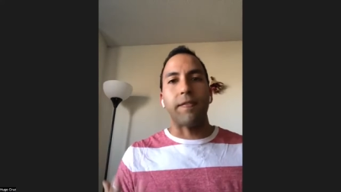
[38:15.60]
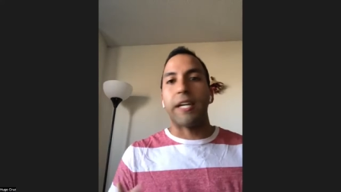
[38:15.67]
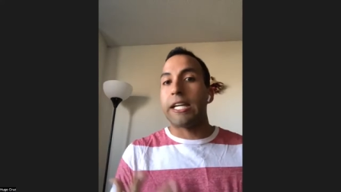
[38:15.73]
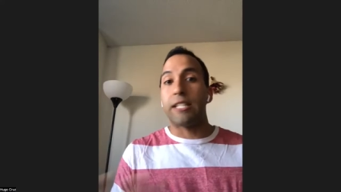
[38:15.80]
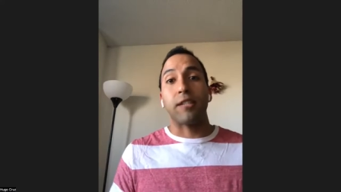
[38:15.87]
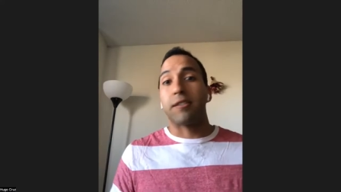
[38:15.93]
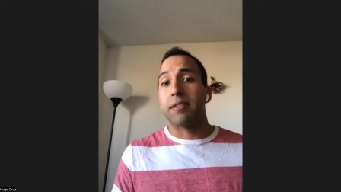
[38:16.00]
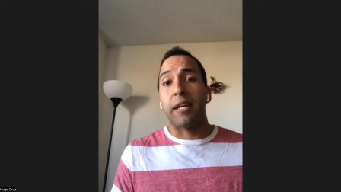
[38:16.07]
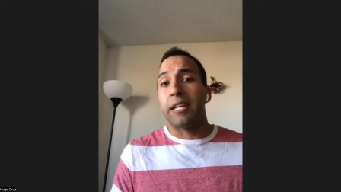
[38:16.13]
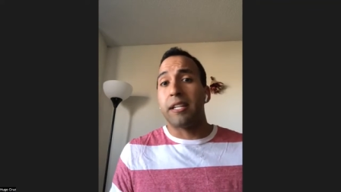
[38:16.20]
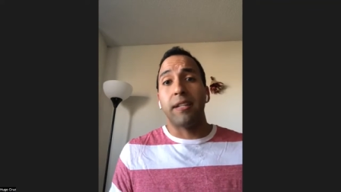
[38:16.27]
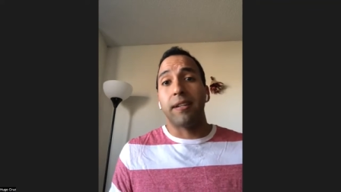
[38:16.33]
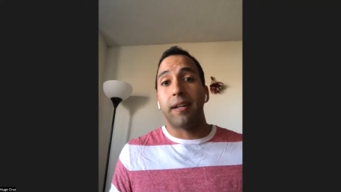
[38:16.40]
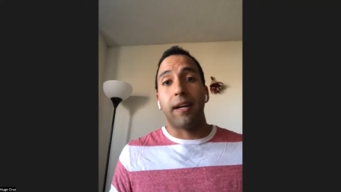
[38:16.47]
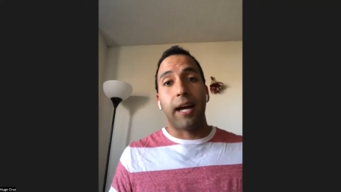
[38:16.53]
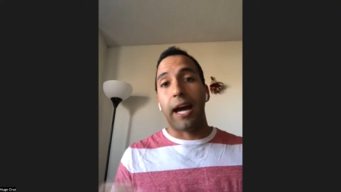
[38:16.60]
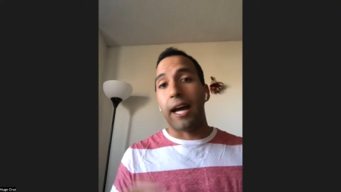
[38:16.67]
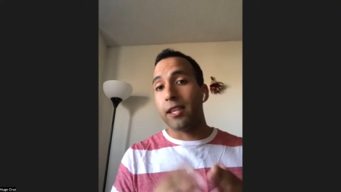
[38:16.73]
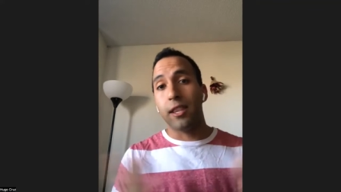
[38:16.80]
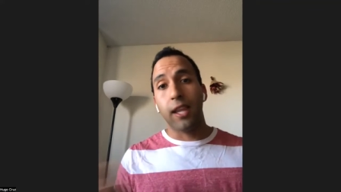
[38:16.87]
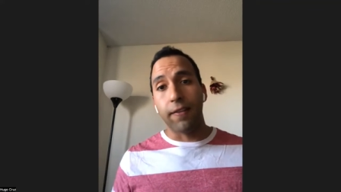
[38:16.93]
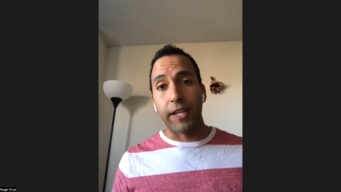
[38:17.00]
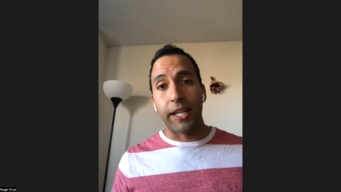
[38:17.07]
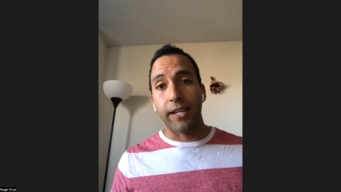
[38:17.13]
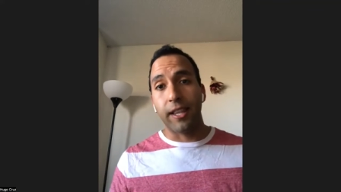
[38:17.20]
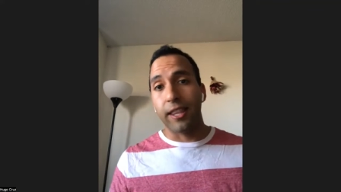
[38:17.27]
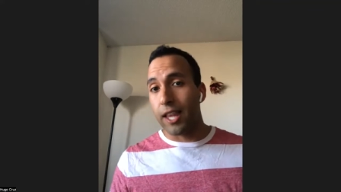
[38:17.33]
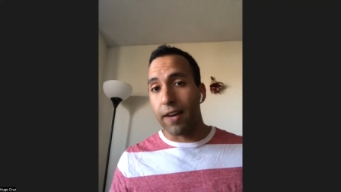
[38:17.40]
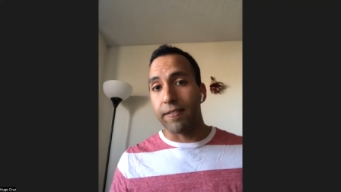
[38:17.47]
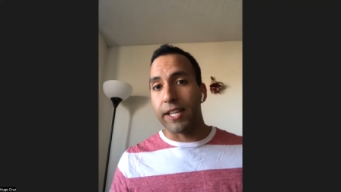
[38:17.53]
of it. It's love it,
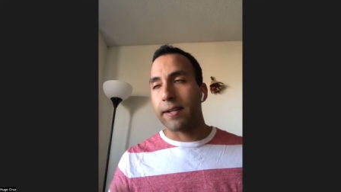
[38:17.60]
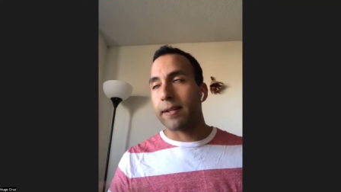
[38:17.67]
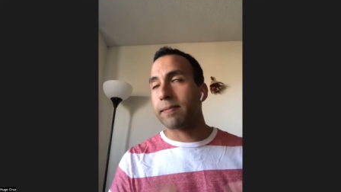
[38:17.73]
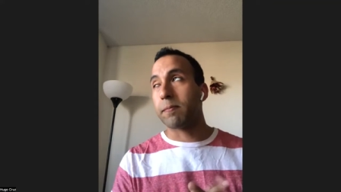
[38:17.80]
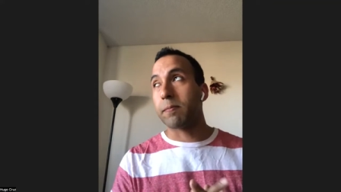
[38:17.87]
love it.